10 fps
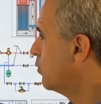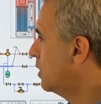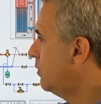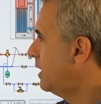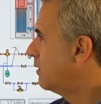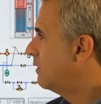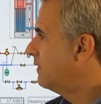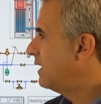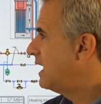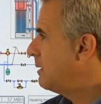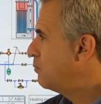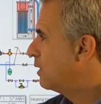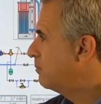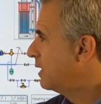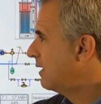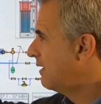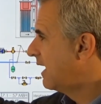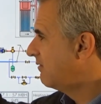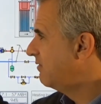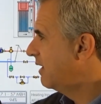Well, we can run the heat pump
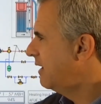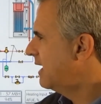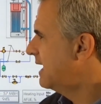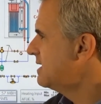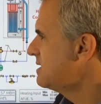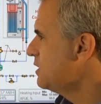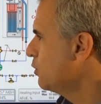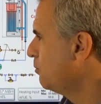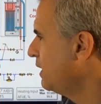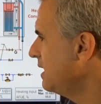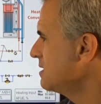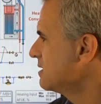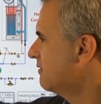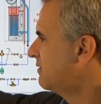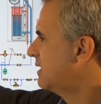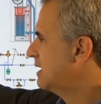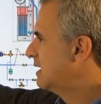at very high COPs of